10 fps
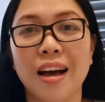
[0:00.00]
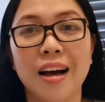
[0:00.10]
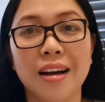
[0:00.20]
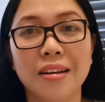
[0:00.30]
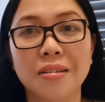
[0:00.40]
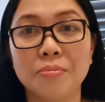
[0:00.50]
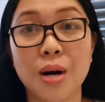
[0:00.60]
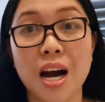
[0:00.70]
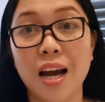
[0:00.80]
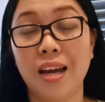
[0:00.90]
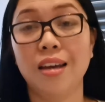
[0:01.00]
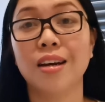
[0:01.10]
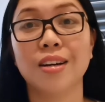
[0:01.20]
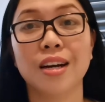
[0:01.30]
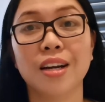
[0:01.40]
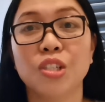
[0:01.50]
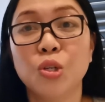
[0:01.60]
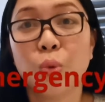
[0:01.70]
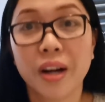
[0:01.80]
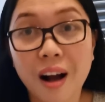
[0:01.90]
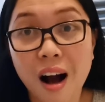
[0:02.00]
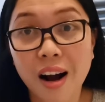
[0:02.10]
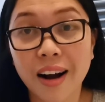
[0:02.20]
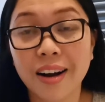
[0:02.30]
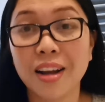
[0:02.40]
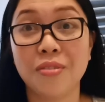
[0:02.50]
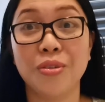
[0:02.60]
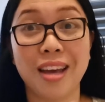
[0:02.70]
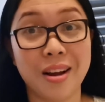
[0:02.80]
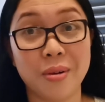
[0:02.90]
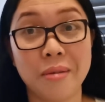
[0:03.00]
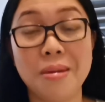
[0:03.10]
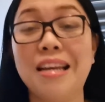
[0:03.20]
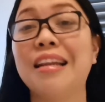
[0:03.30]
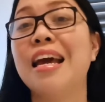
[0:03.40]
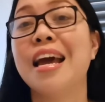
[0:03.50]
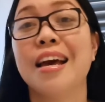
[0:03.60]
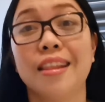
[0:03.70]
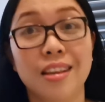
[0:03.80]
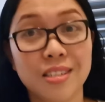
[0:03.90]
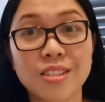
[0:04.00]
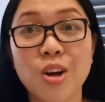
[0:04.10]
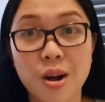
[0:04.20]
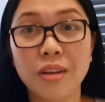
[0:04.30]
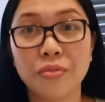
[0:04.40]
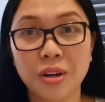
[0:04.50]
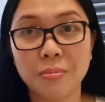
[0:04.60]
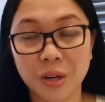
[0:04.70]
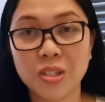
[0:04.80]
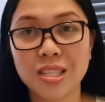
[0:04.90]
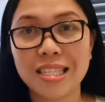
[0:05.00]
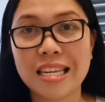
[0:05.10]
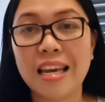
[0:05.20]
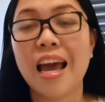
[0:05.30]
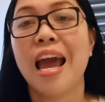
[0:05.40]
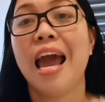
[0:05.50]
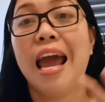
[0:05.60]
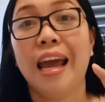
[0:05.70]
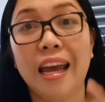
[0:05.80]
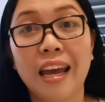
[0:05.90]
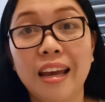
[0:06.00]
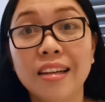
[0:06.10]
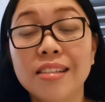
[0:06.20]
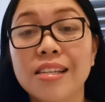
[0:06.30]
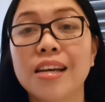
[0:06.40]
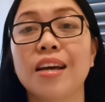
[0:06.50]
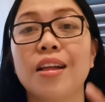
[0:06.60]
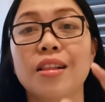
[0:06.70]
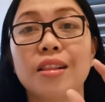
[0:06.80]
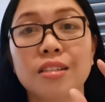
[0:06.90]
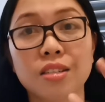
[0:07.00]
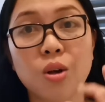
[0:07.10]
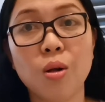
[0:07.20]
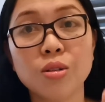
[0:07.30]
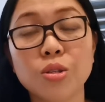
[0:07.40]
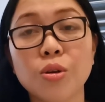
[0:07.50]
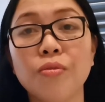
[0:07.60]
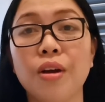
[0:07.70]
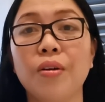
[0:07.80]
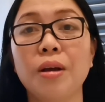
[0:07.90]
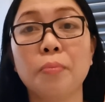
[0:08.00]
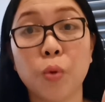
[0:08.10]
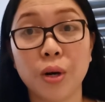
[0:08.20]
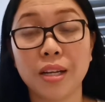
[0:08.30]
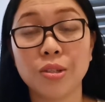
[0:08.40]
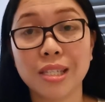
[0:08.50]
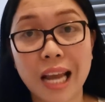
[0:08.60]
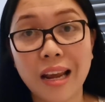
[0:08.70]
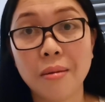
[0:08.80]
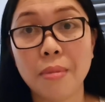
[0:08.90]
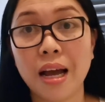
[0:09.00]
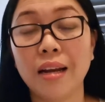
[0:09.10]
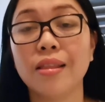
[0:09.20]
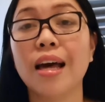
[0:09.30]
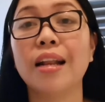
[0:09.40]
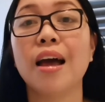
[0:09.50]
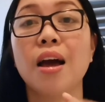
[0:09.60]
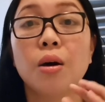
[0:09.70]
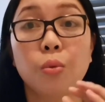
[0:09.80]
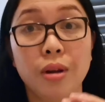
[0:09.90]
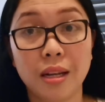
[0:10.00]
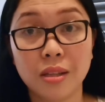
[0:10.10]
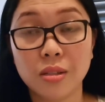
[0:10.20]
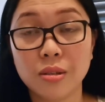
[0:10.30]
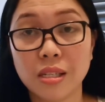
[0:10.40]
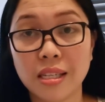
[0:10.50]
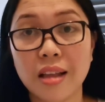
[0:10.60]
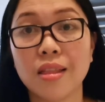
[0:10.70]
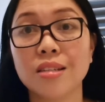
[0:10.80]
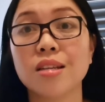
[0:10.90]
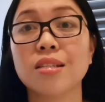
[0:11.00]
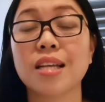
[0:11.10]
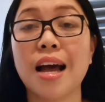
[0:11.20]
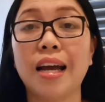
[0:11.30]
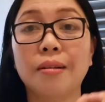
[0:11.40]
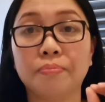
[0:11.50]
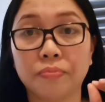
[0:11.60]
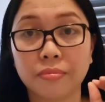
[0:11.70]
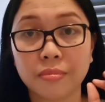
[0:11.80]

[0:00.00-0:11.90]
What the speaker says: buy a newer car, if you get what I mean. This is only for emergency. And this is also very important to take in mind that we need to set this aside